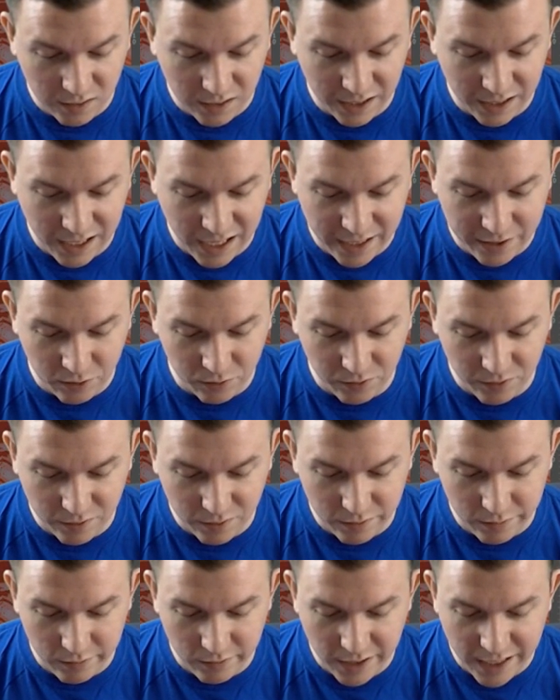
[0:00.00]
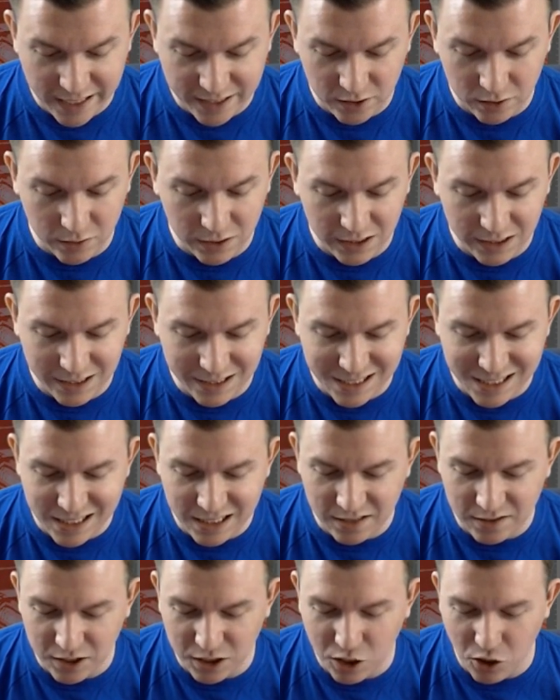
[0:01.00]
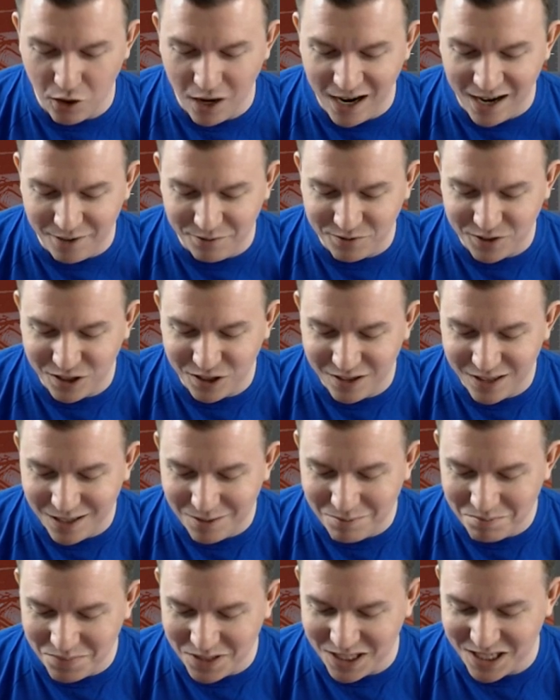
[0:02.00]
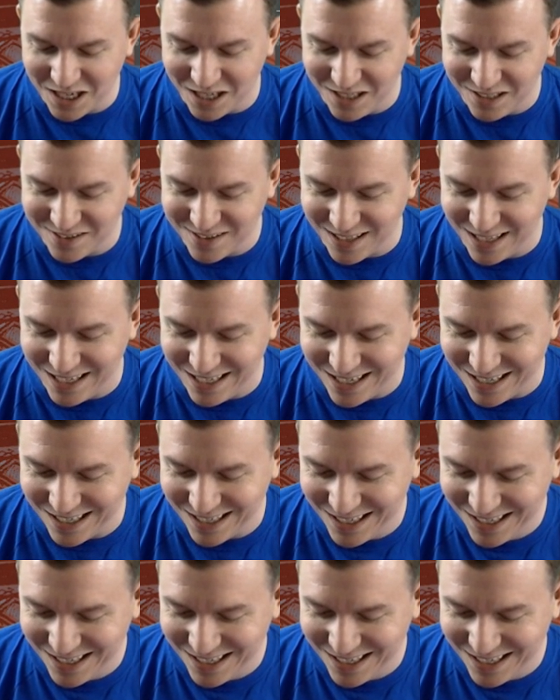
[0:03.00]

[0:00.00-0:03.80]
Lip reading: Like, I don't actually need to go after them because, like,